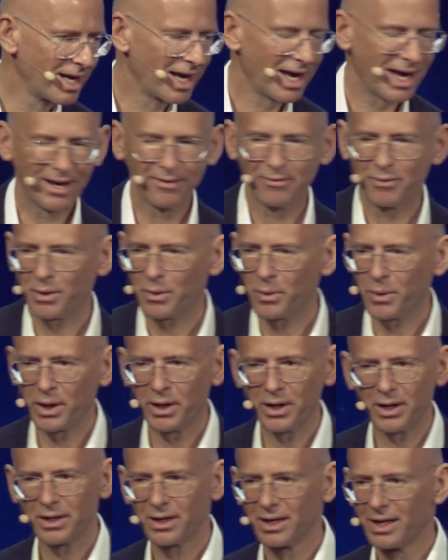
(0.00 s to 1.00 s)

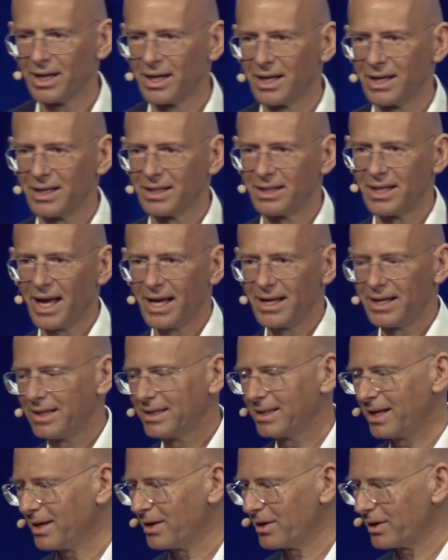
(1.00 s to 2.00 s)
everywhere in any
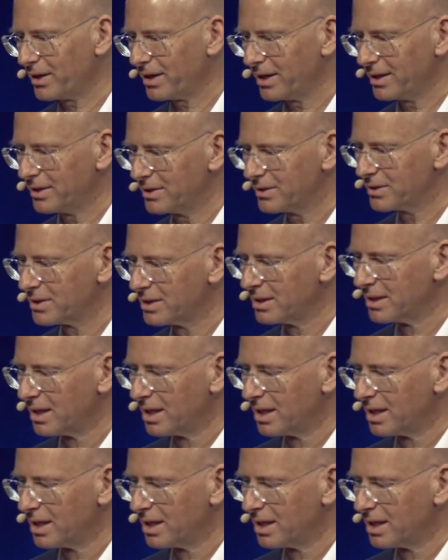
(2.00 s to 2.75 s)
hierarchies.